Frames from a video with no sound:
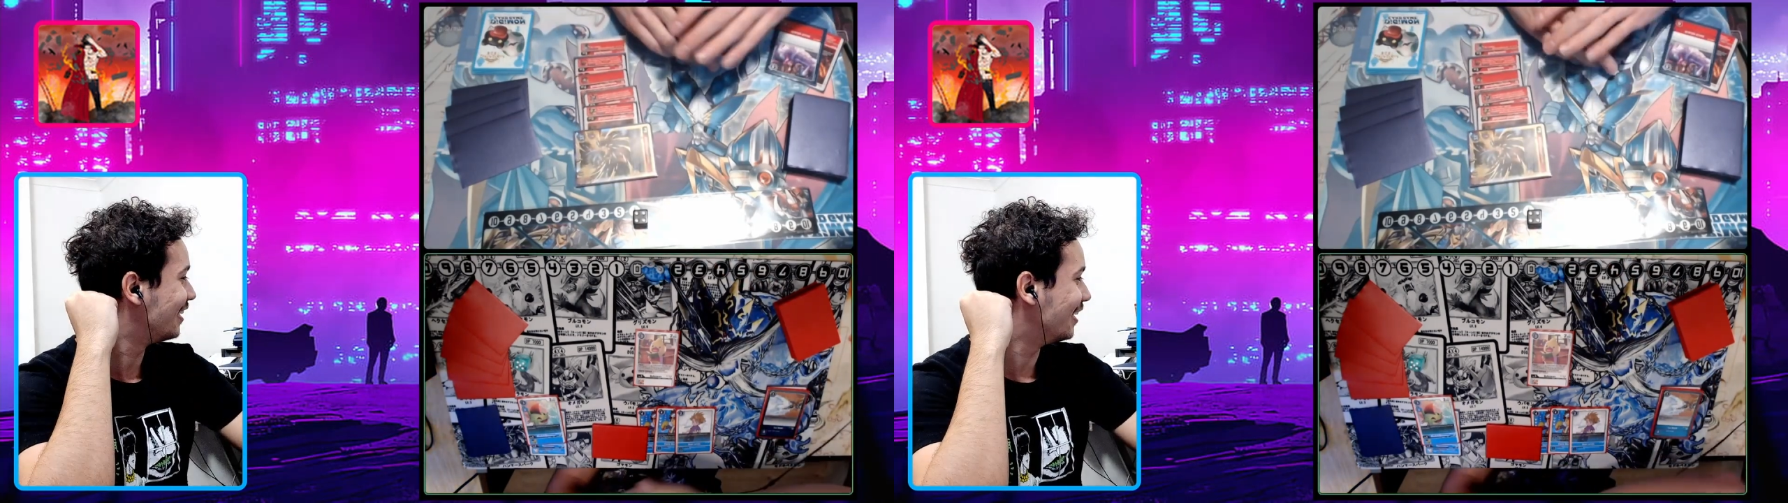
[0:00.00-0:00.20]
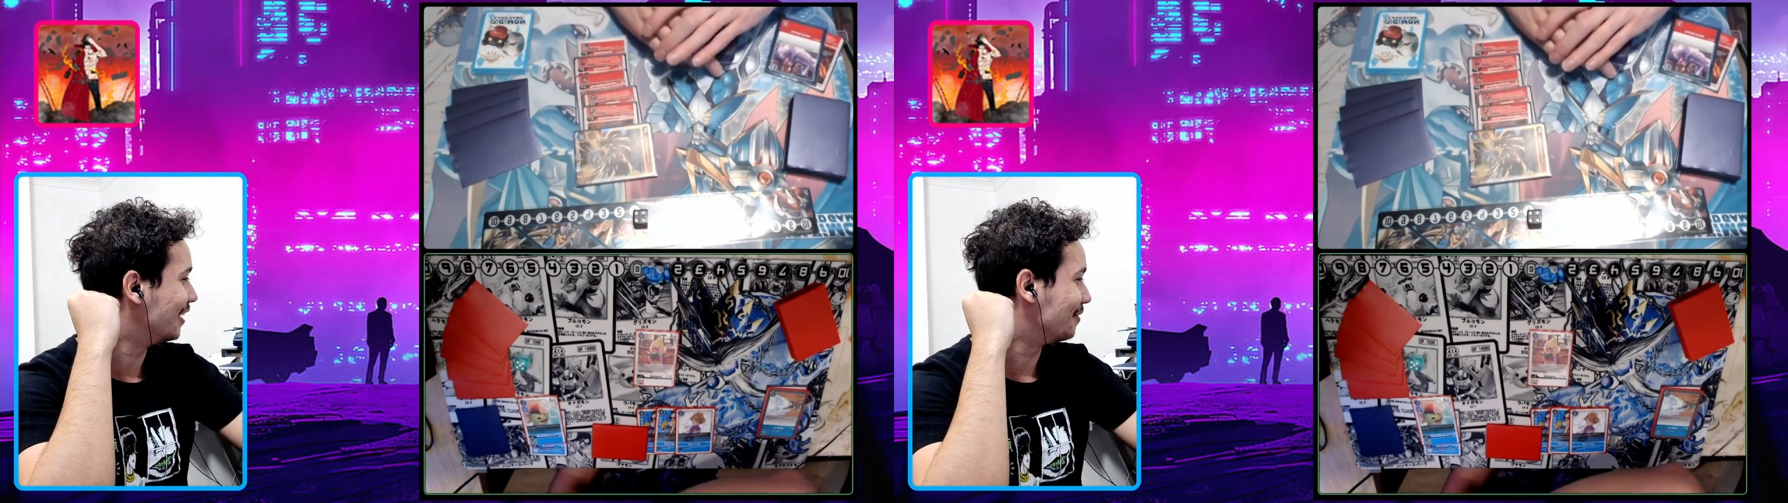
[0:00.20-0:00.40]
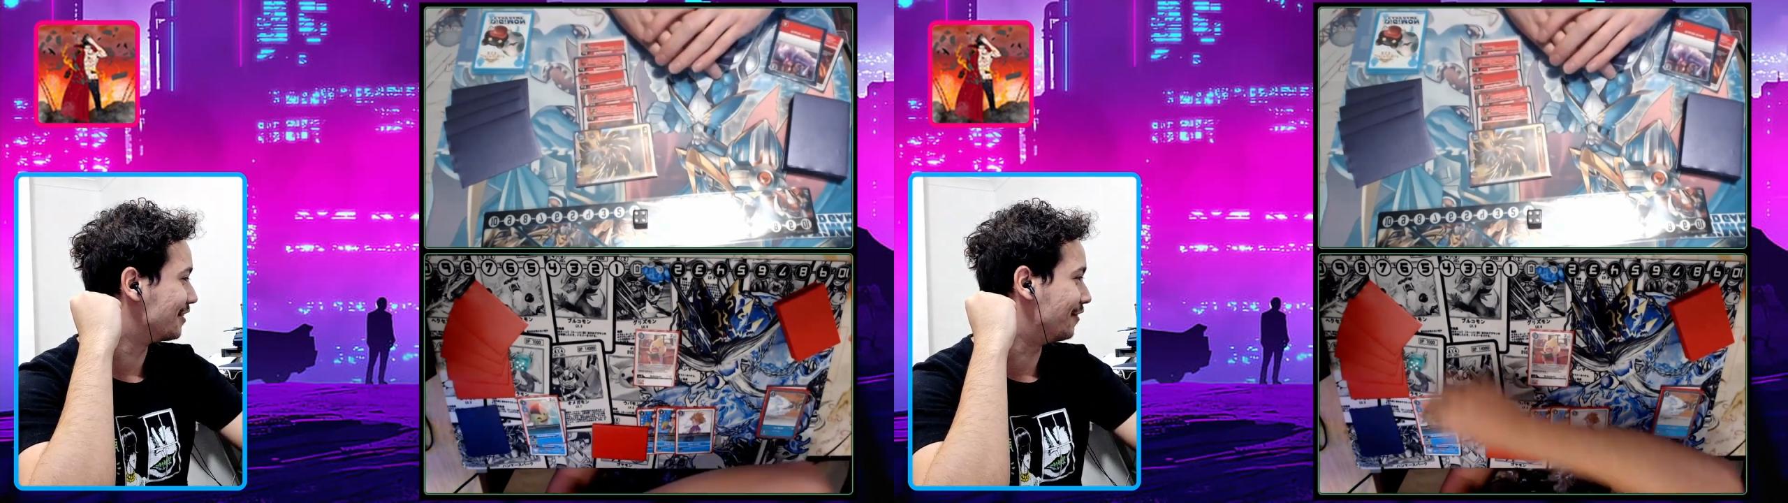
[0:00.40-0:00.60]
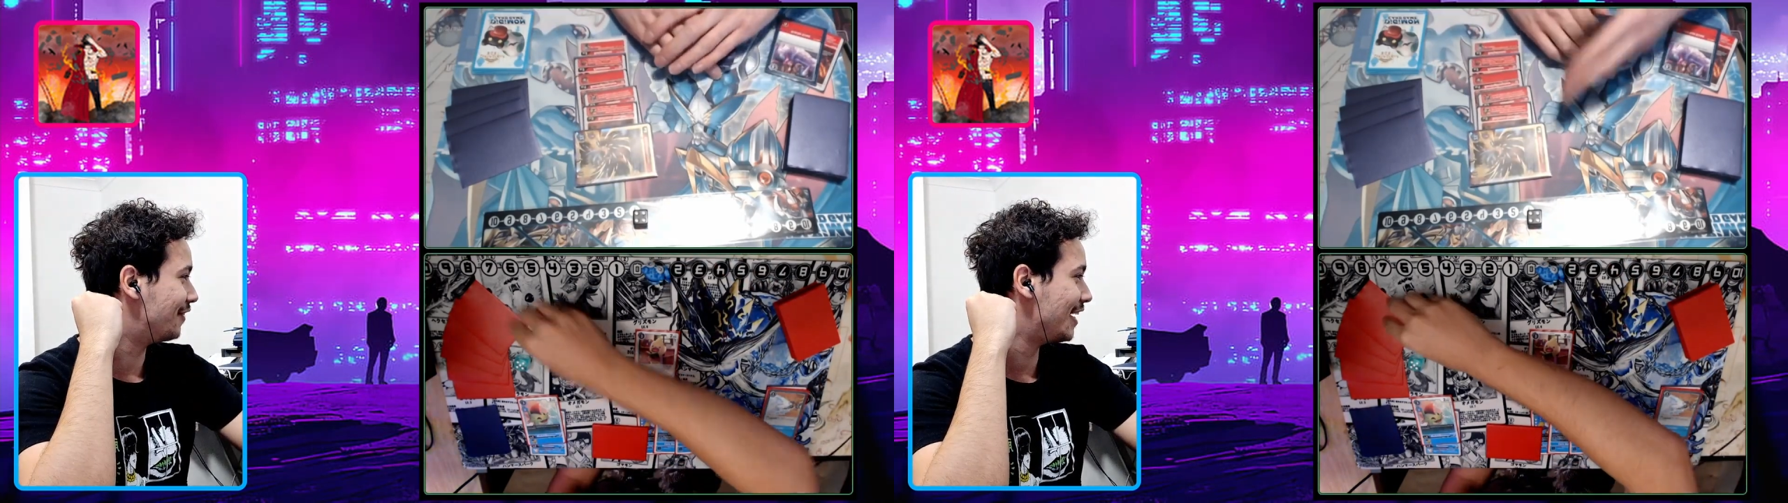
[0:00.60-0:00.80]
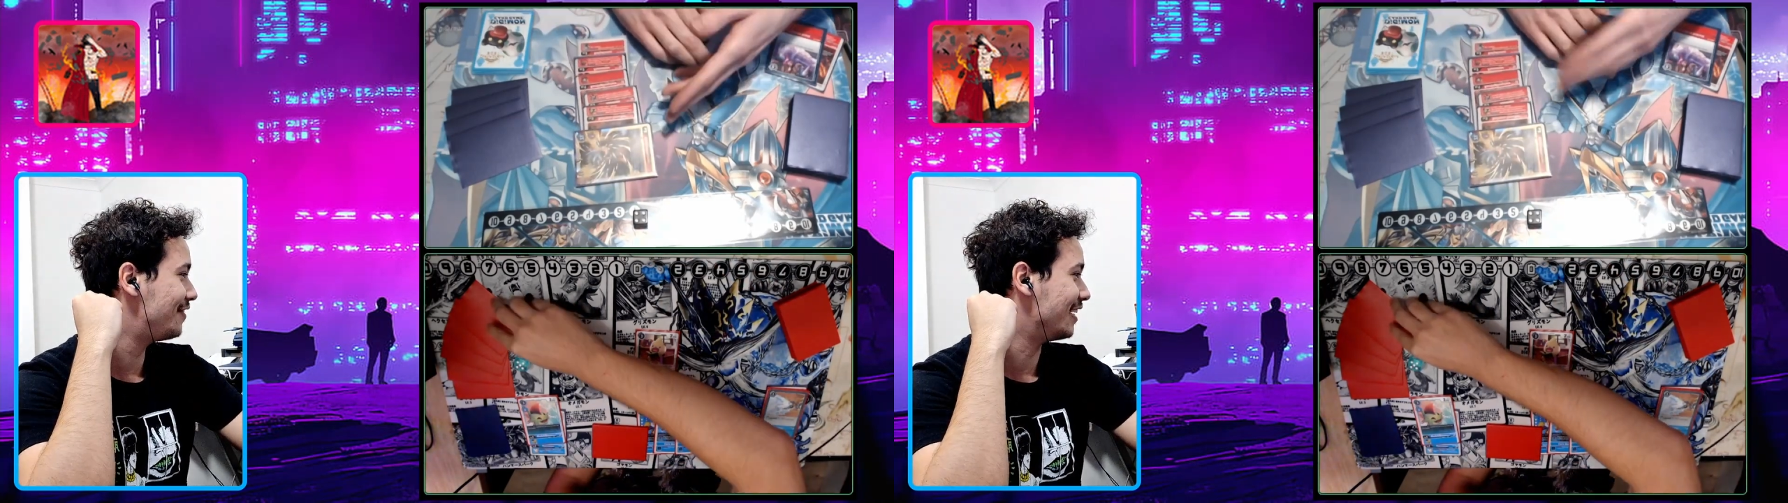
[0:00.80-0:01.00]
So
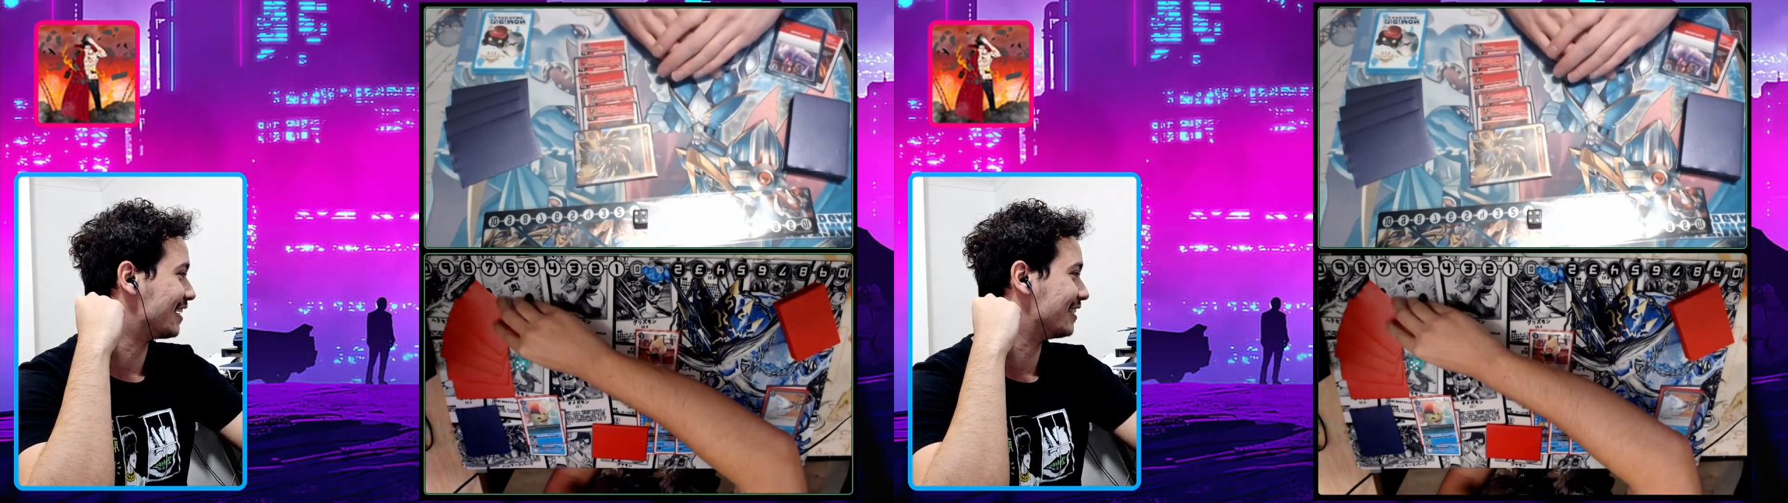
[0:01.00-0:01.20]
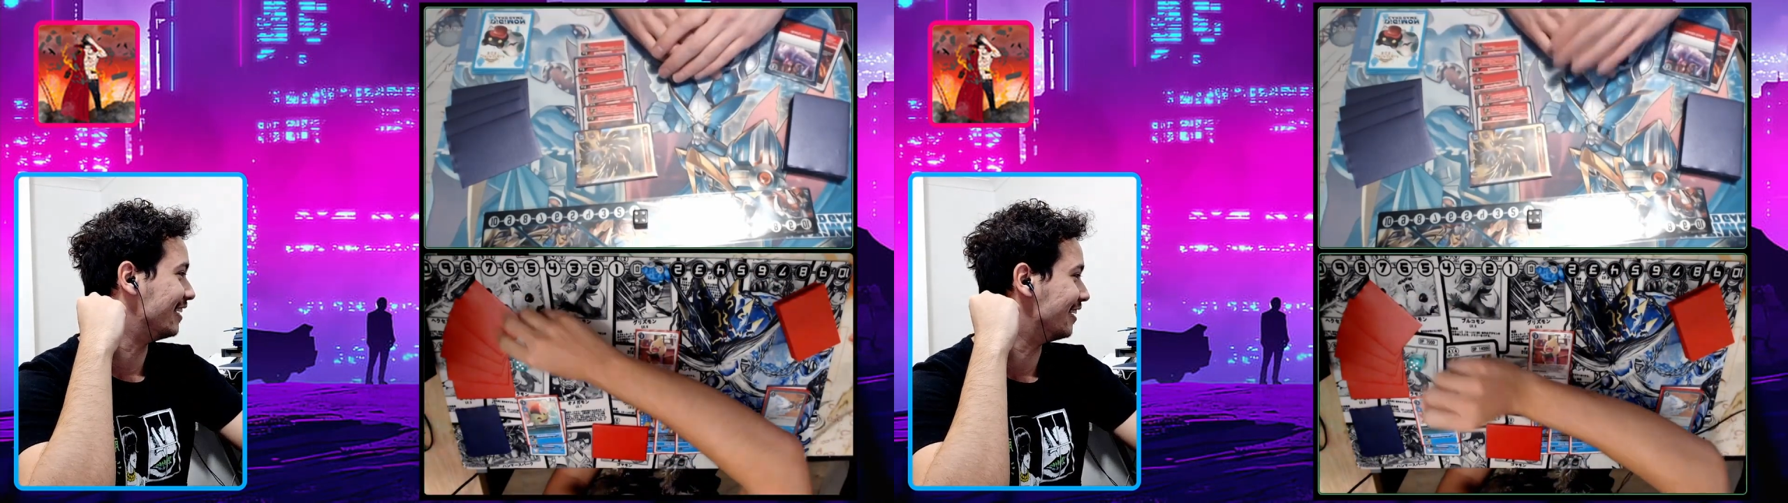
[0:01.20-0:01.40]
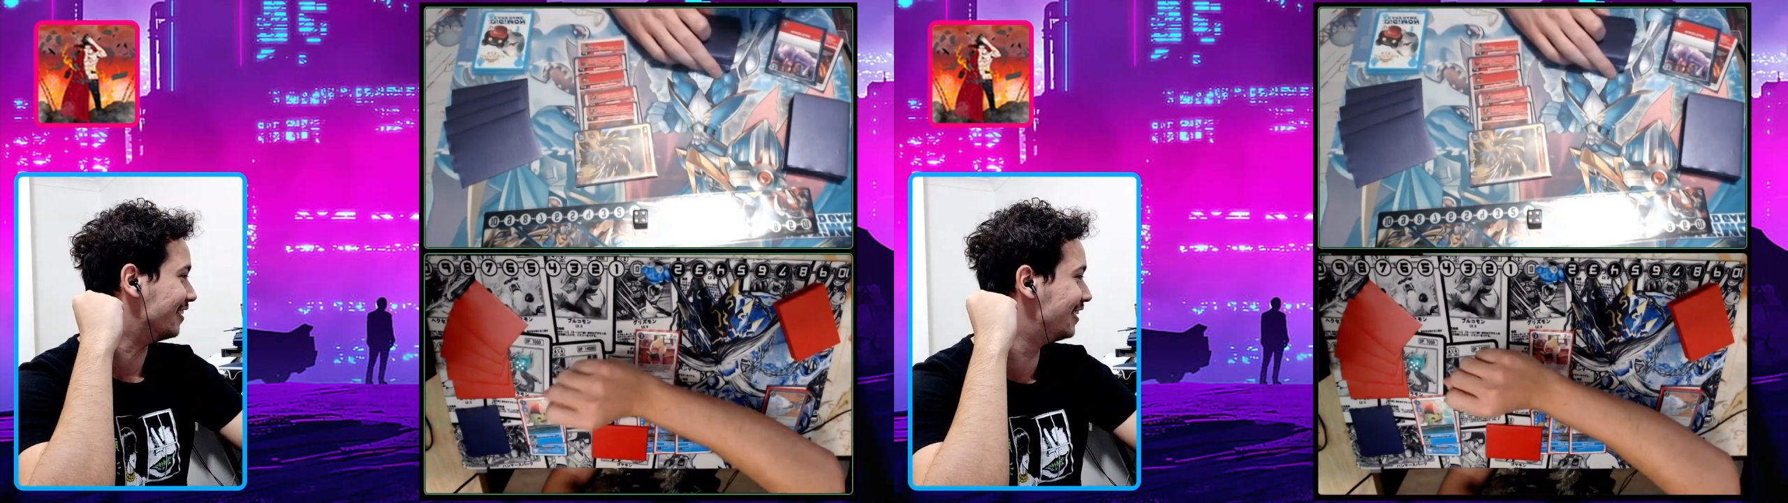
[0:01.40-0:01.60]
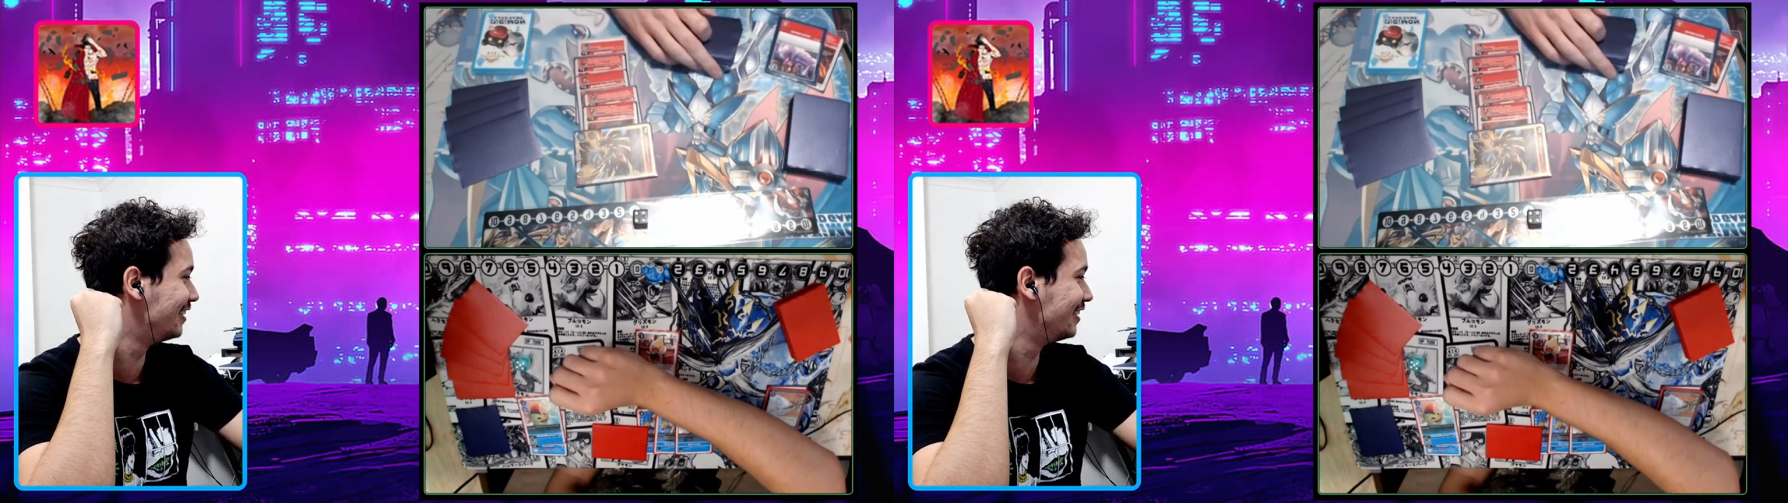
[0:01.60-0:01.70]
5 checks now.